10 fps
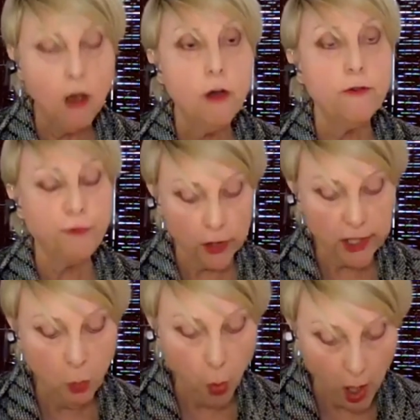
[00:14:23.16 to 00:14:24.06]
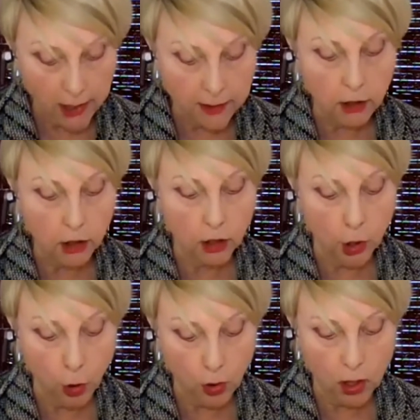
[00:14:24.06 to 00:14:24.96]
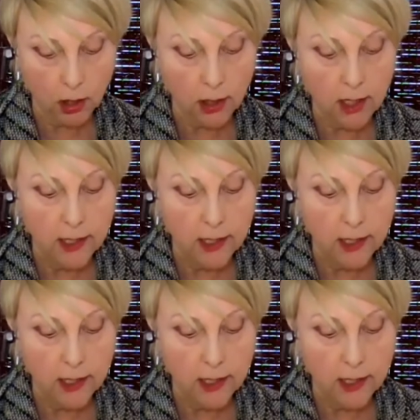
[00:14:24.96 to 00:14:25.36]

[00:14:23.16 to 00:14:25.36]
41 local